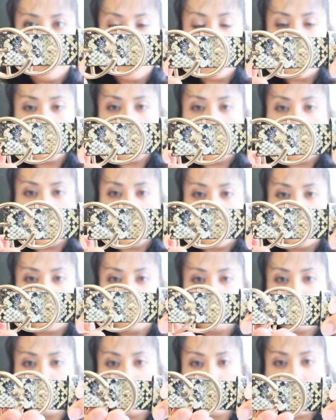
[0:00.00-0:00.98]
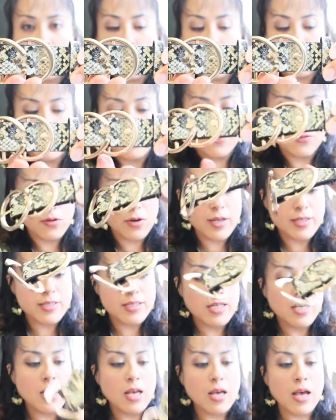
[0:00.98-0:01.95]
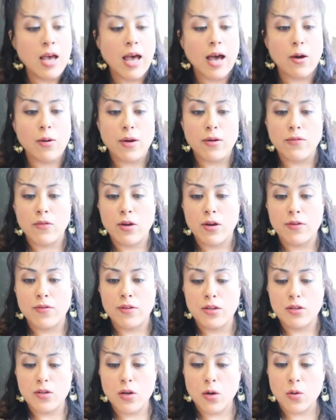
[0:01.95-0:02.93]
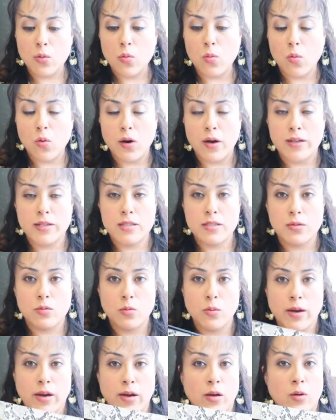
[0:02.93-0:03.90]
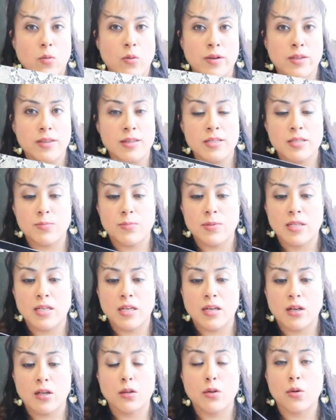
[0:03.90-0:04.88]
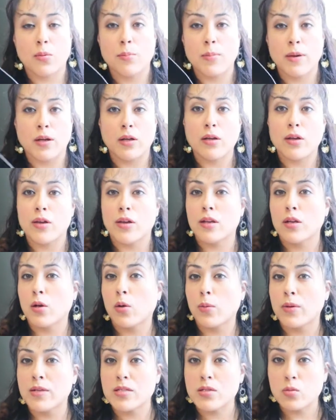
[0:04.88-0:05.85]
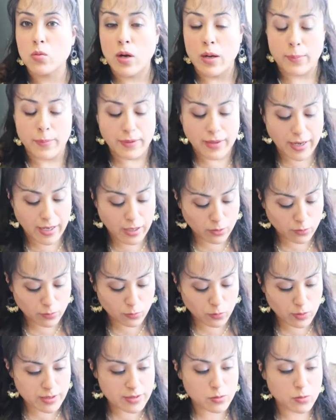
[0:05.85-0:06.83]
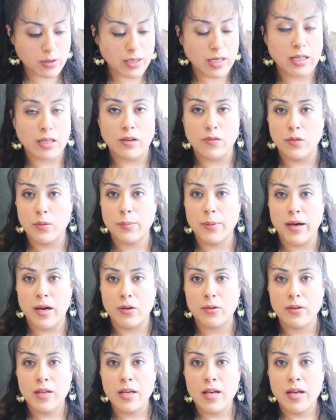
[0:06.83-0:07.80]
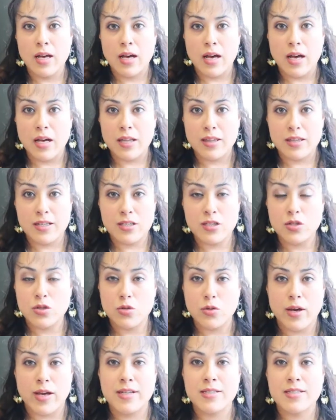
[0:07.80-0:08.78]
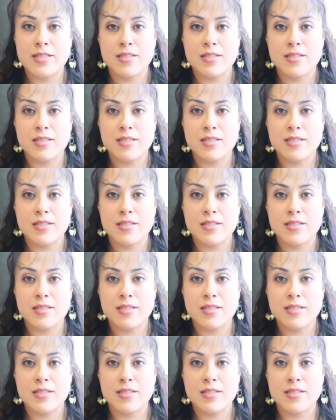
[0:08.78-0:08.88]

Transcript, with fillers: uh, um, at the front. However, if you don't want to wear it with this particular belt, you can always swipe it out. That's what I love about this dress.